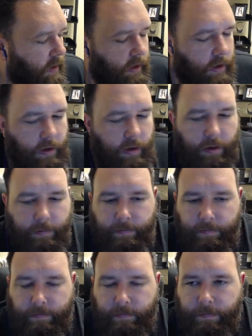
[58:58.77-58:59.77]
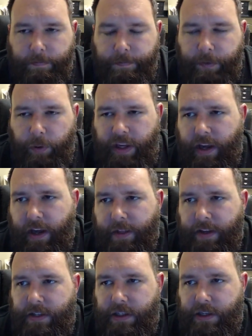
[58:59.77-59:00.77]
Yeah, I
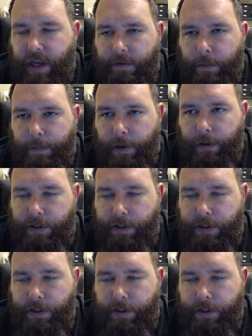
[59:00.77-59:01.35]
think it's just kind of a bold